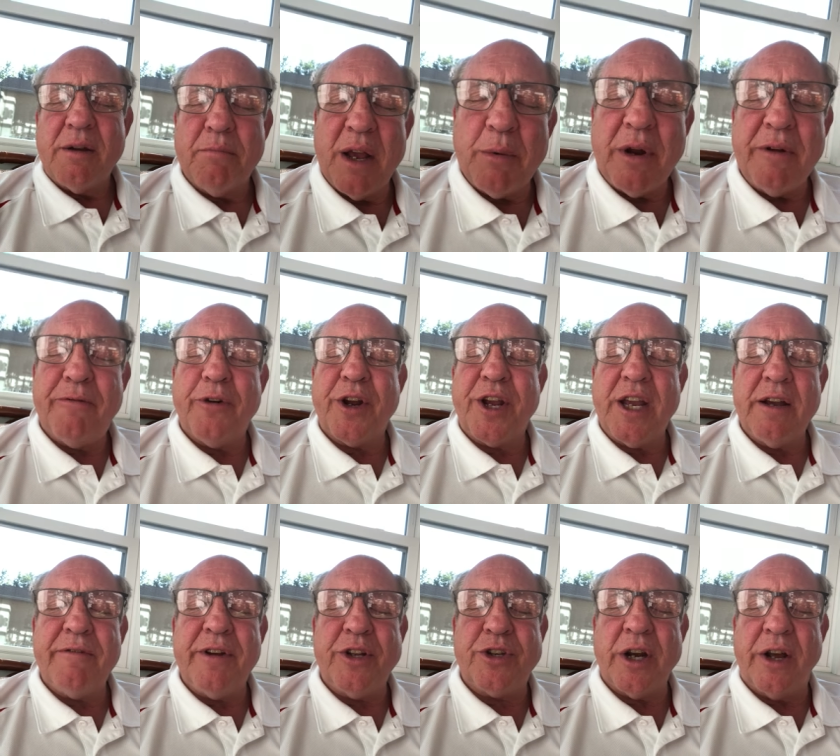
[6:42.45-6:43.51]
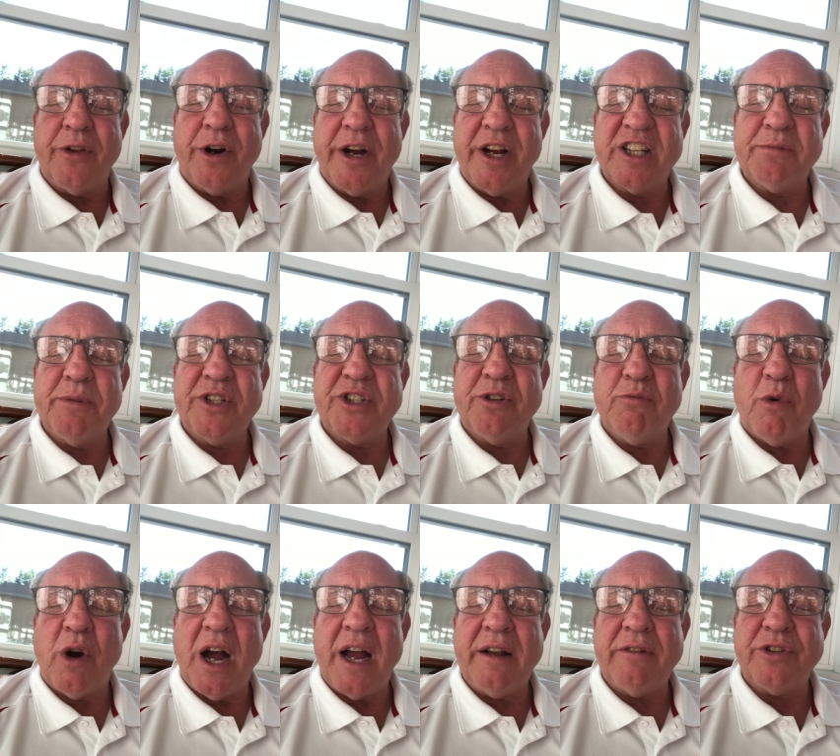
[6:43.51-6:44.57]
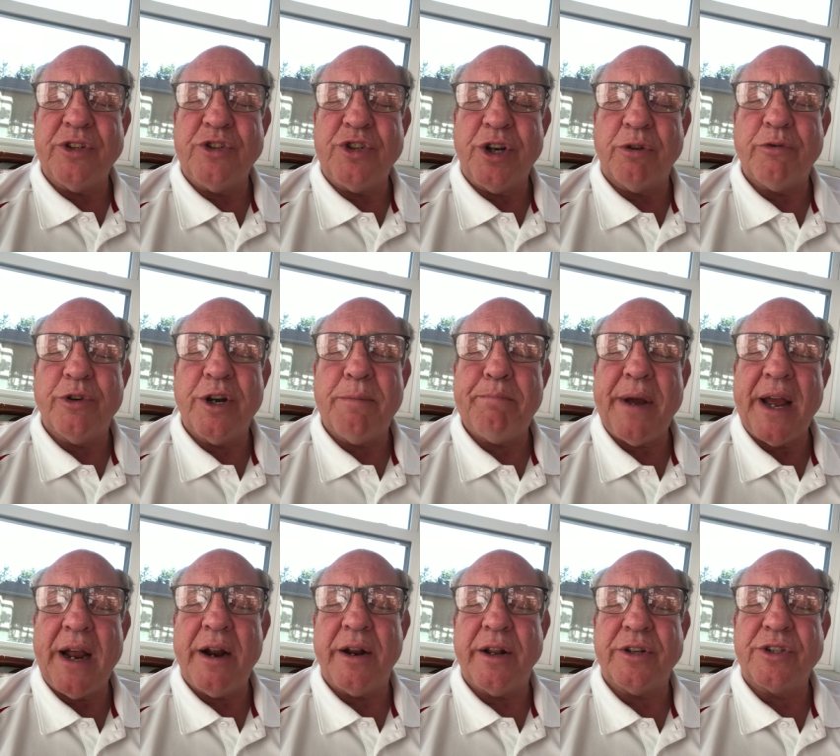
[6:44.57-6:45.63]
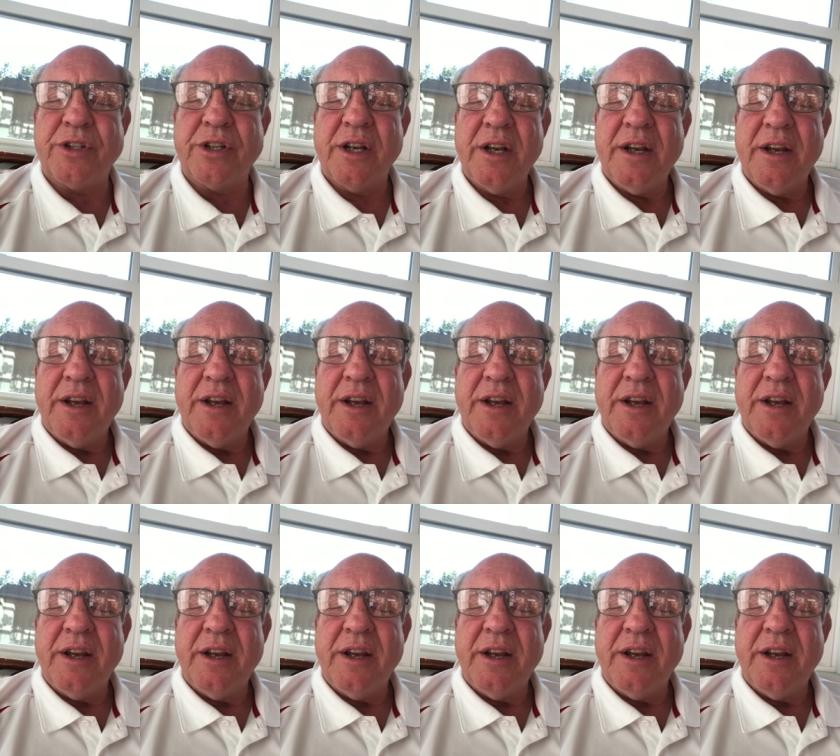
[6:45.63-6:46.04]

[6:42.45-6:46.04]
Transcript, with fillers: May we forgive each other, husbands and wives, and children and parents,